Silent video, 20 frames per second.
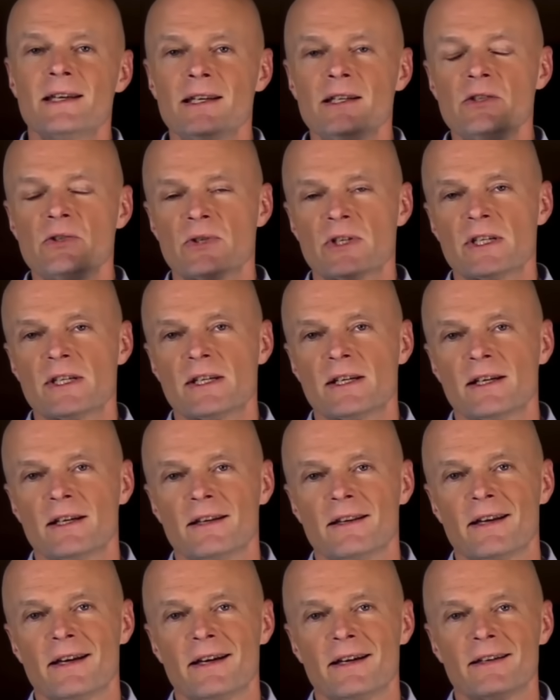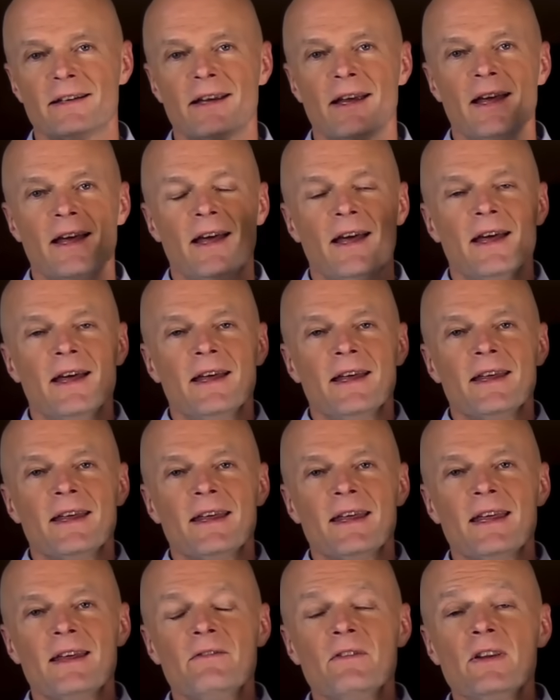interesting that
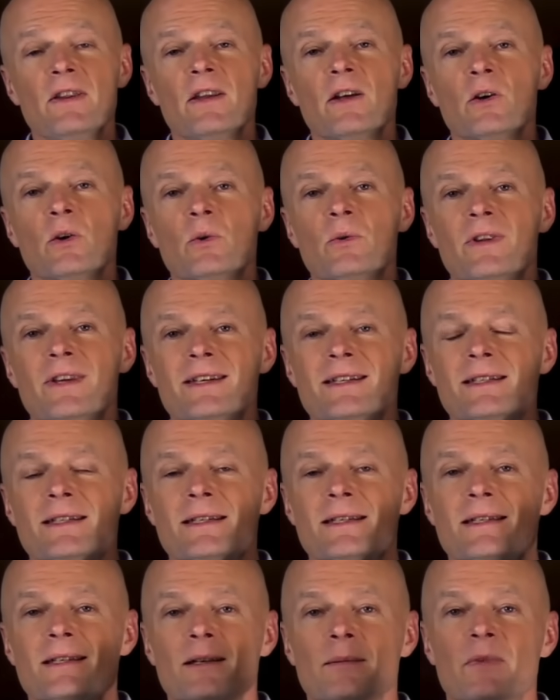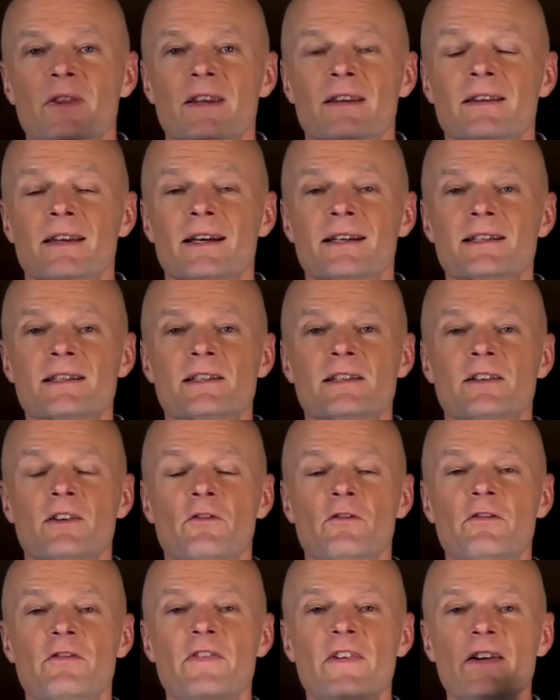even though this is something that's
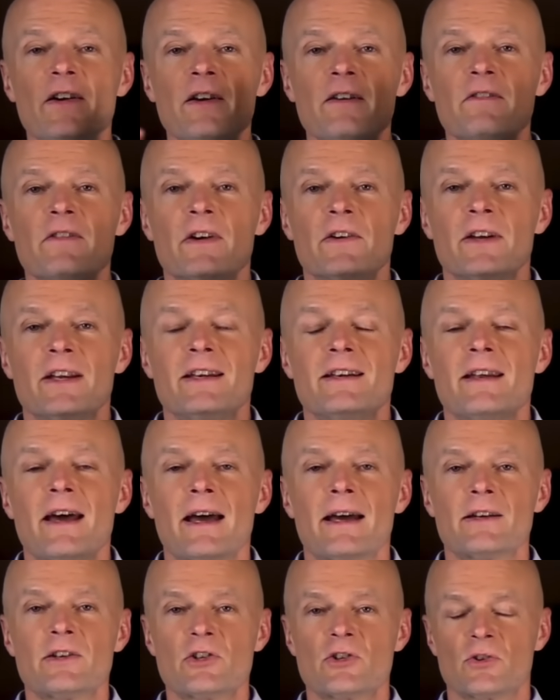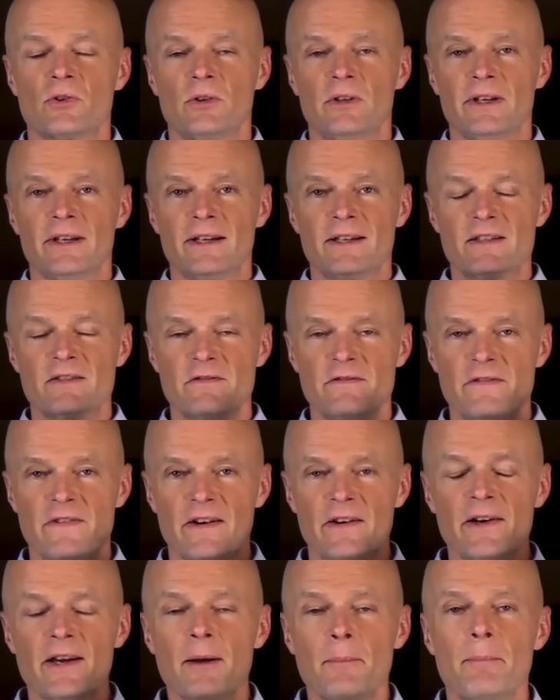very, very natural and it's
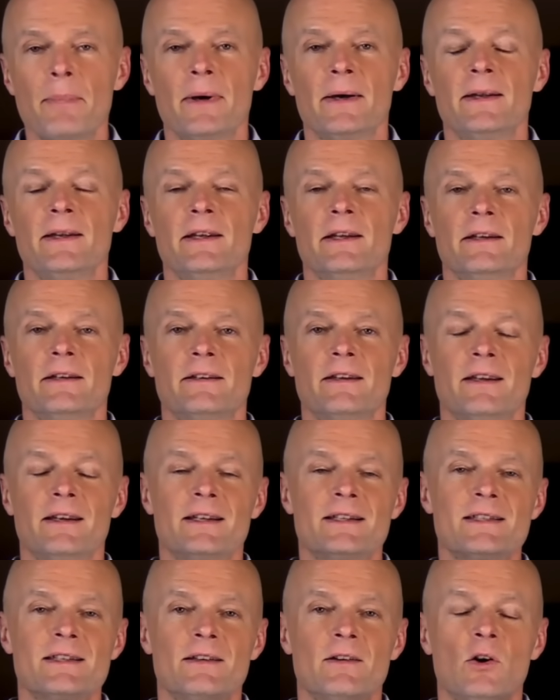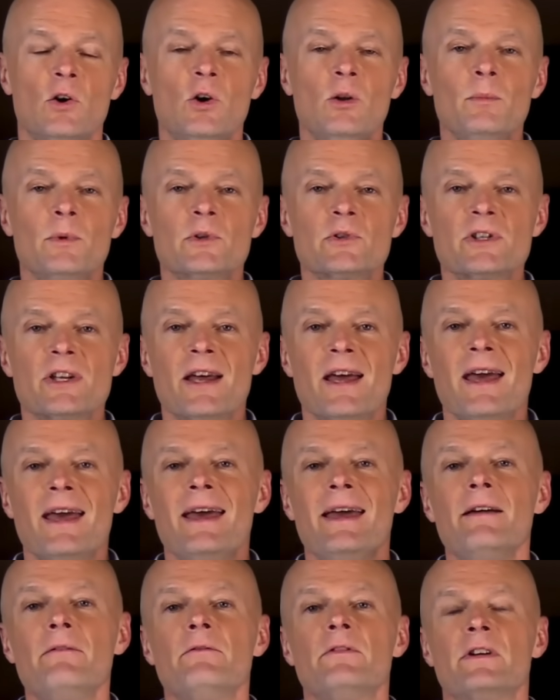very abundant and it's in almost
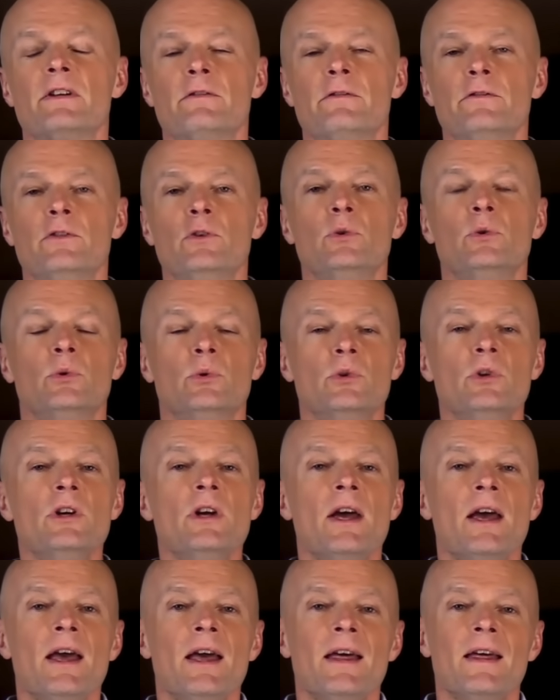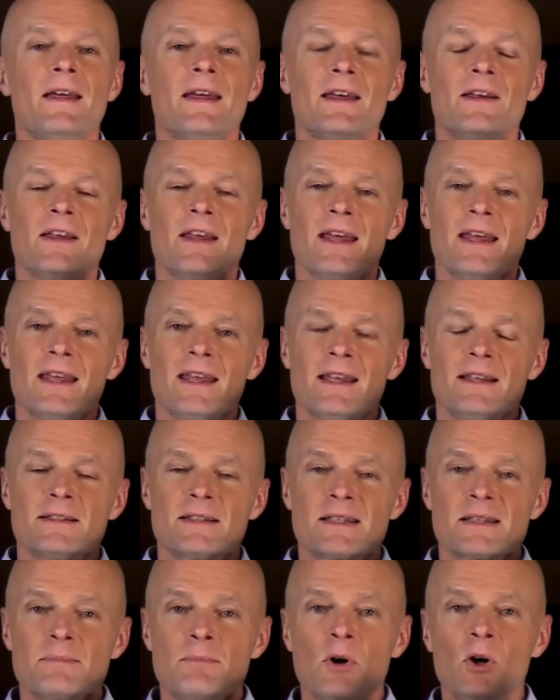every food, in
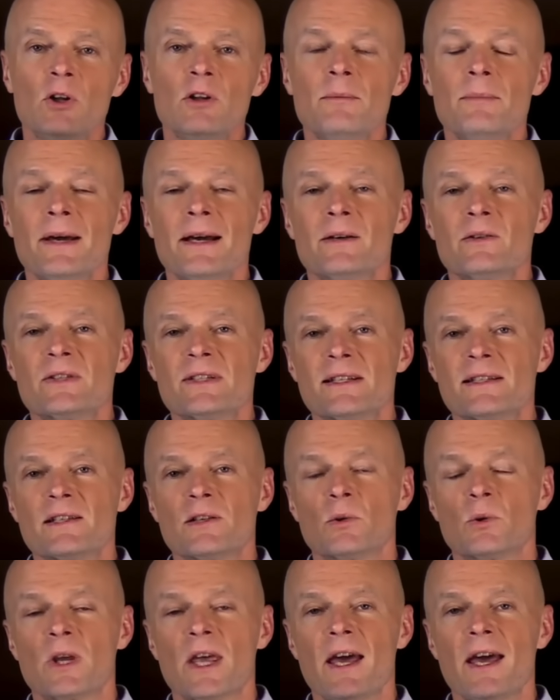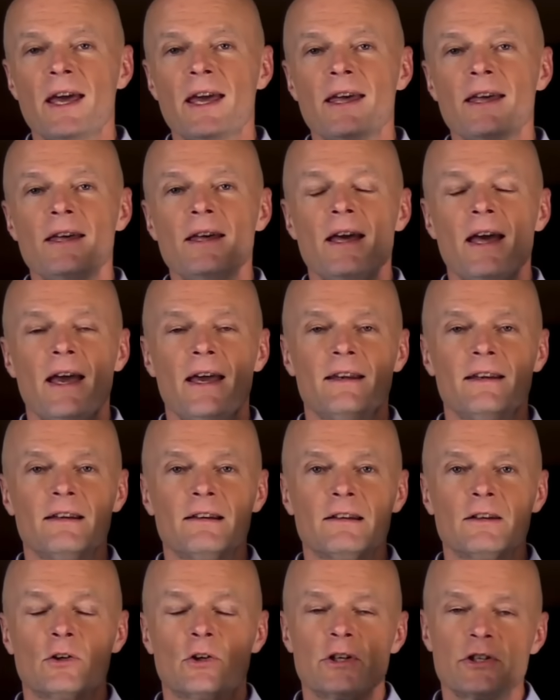small amounts it's okay and
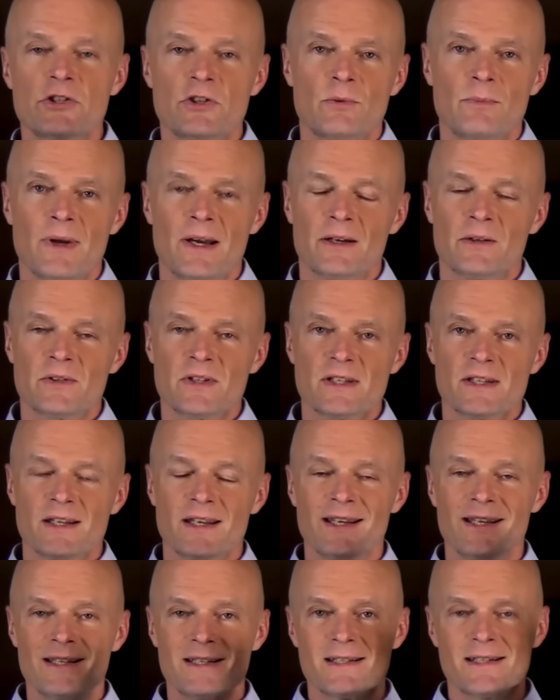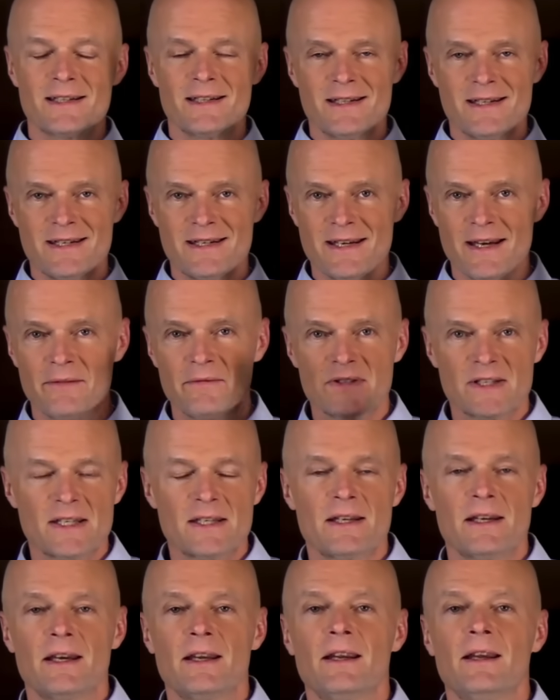in larger amounts it's
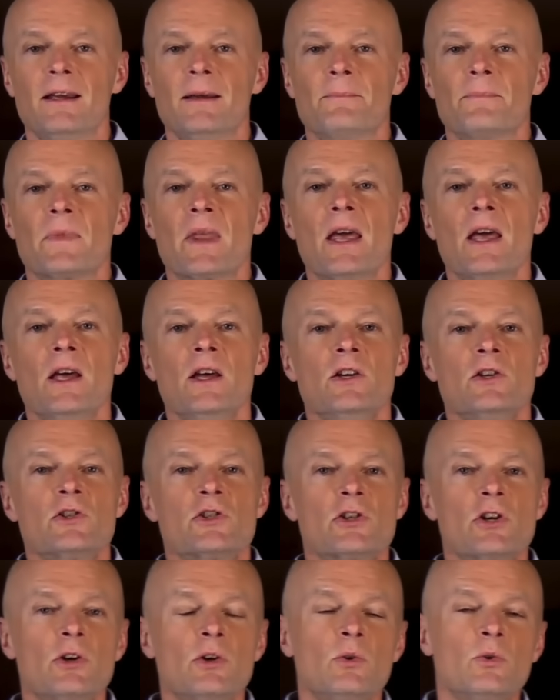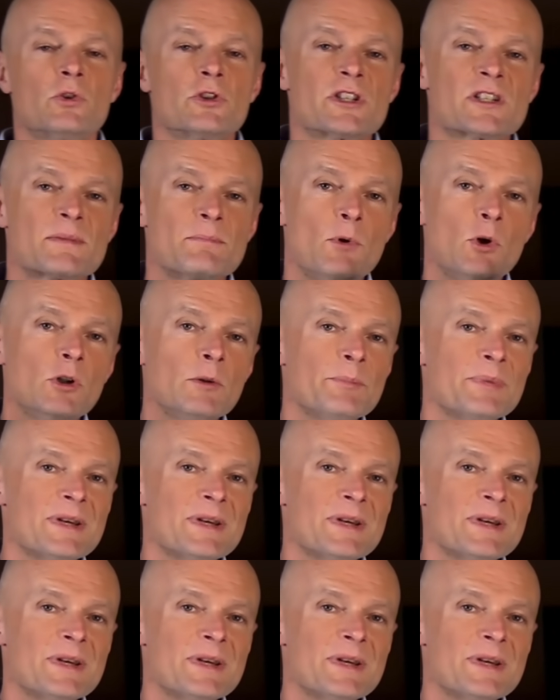devastating. So small